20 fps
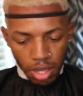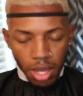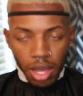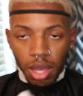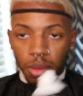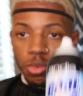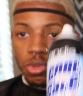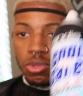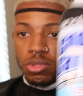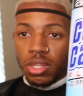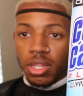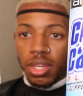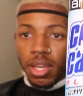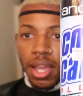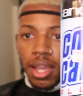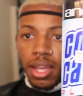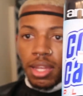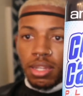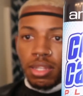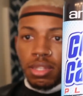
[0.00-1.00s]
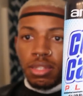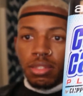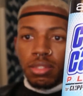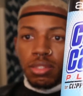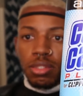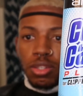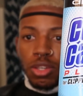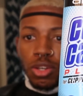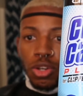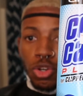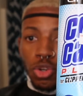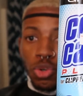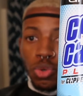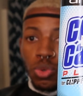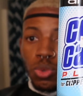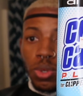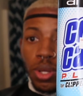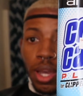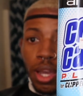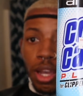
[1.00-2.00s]
I'm using Andes
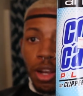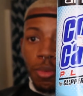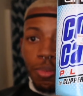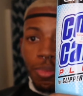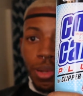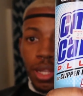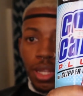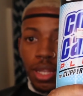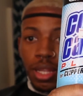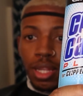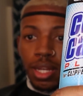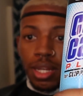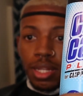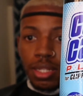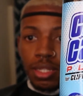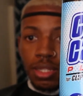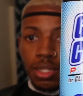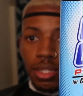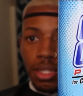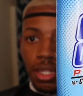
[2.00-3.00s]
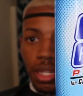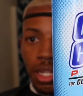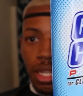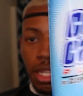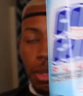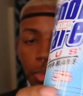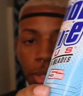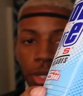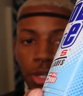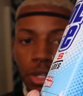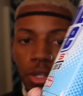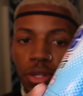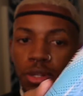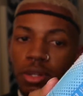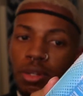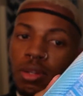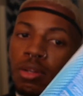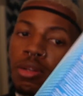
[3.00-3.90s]
Cool Care Plus clipper